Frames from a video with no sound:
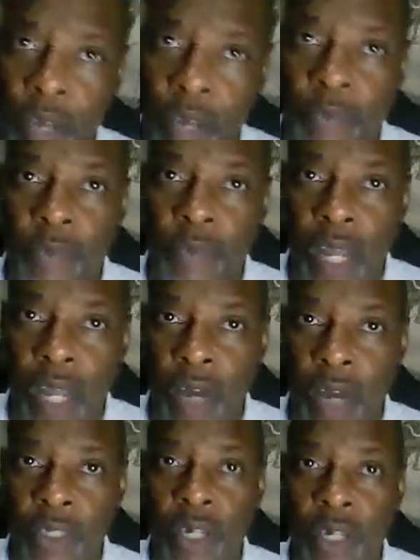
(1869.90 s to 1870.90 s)
hotel
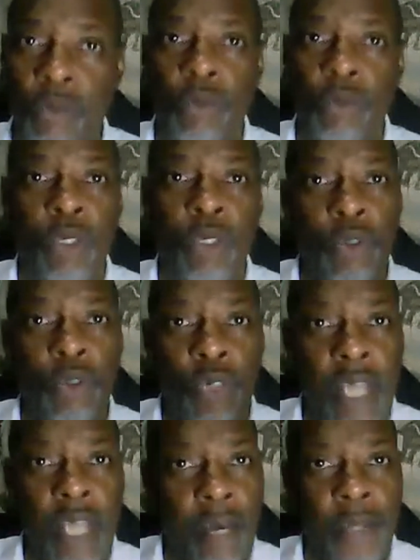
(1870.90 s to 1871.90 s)
room and you tell
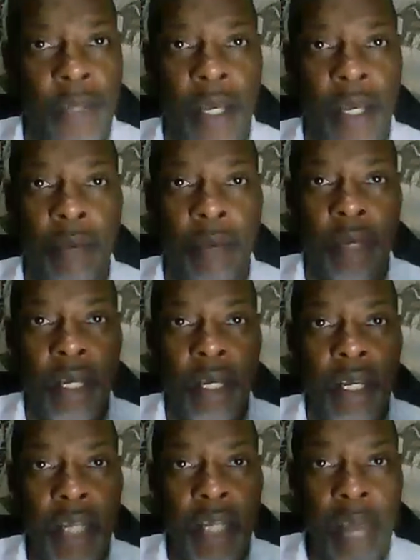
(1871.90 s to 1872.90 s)
them,
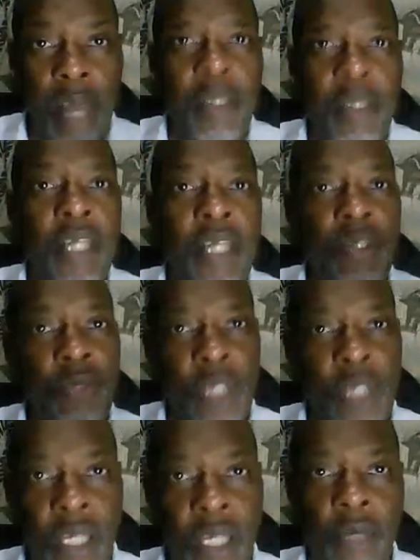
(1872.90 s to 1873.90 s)
let me get some
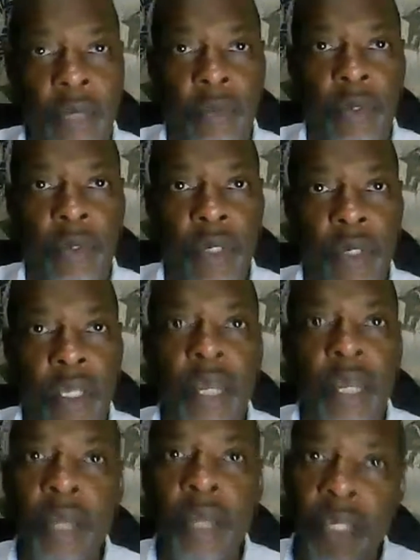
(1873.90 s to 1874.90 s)
sleep. Let me
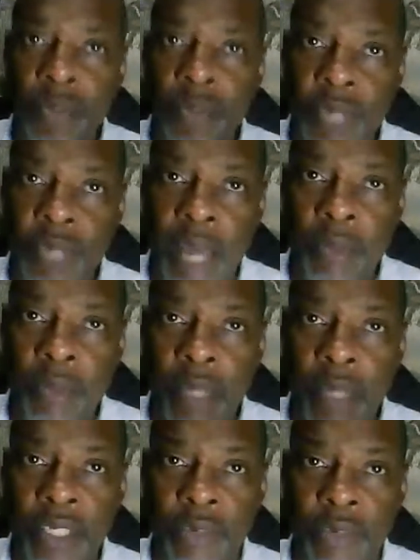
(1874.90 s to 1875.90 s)
get some time to
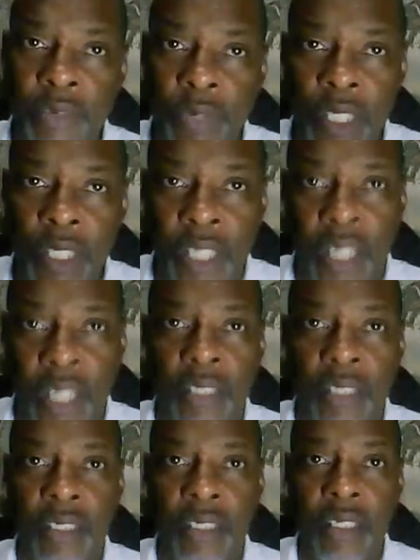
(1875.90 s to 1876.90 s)
myself to
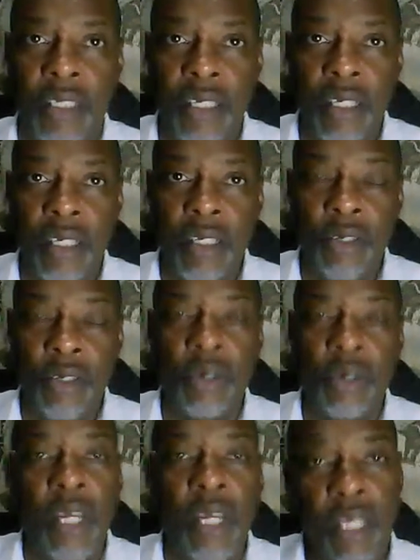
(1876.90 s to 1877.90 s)
adjust, and
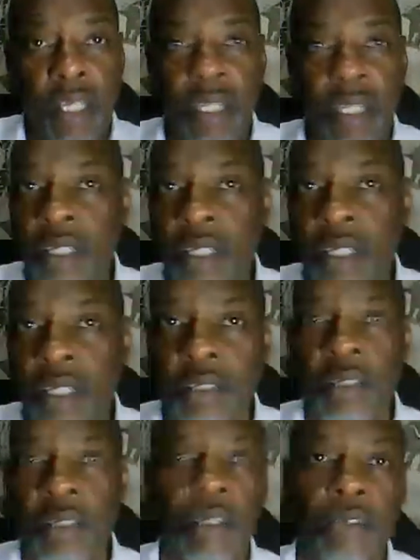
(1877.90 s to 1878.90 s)
then
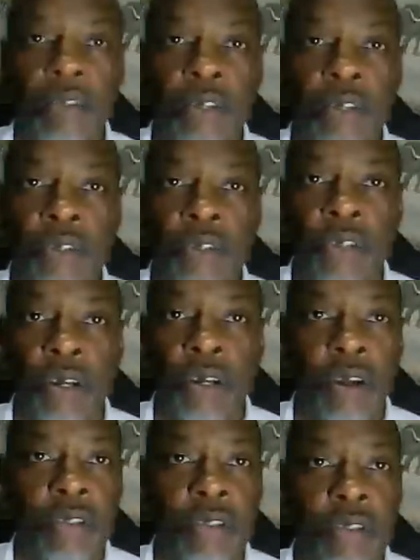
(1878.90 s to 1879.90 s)
close those
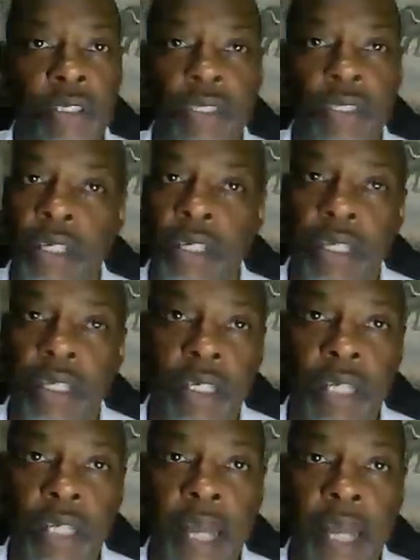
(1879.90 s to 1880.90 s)
curtains, climb
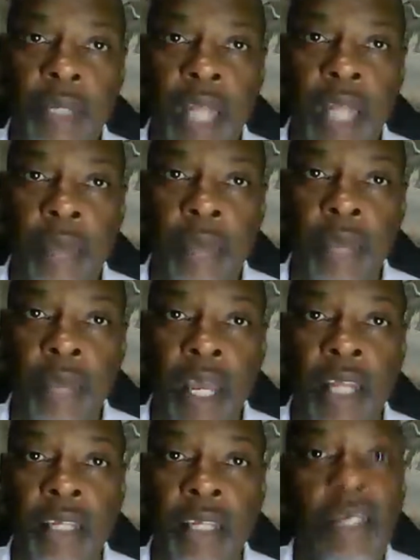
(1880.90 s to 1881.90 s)
into that bed.
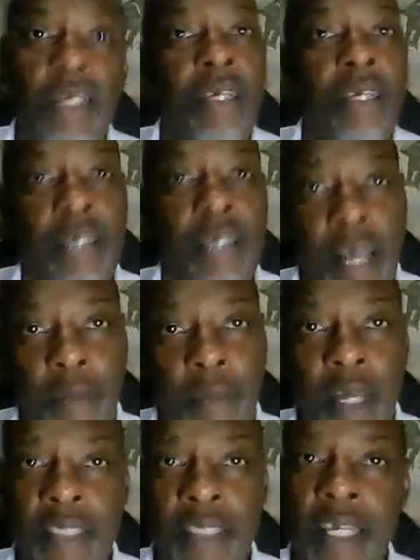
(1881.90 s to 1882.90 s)
I say count
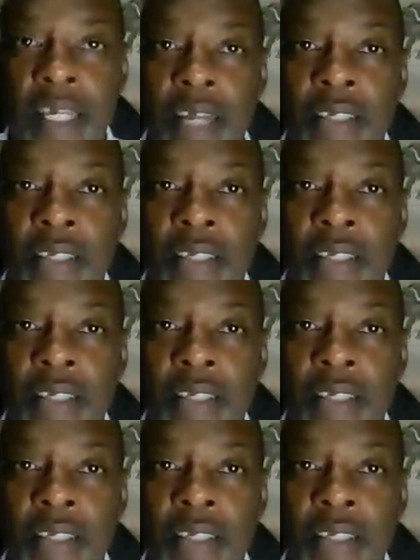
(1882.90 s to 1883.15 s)
to 10,